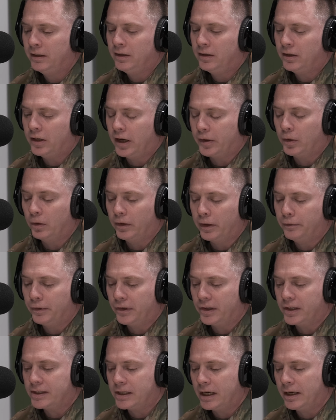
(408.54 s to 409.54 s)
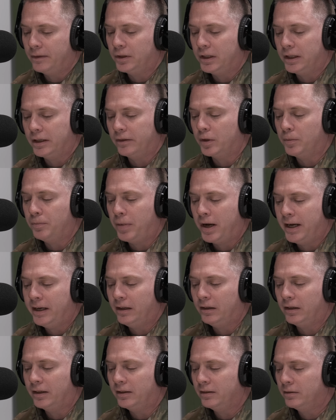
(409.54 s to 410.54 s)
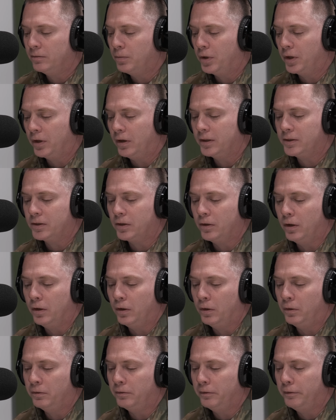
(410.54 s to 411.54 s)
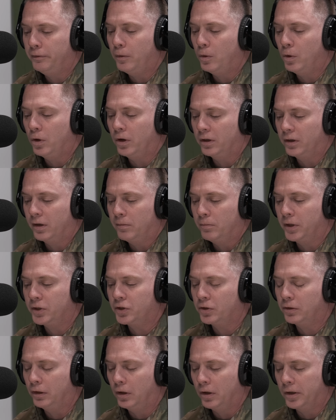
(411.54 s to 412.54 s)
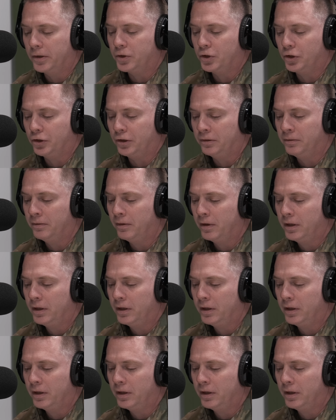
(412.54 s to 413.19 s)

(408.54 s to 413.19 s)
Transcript: not only for the safety of the pilot, but also for a much larger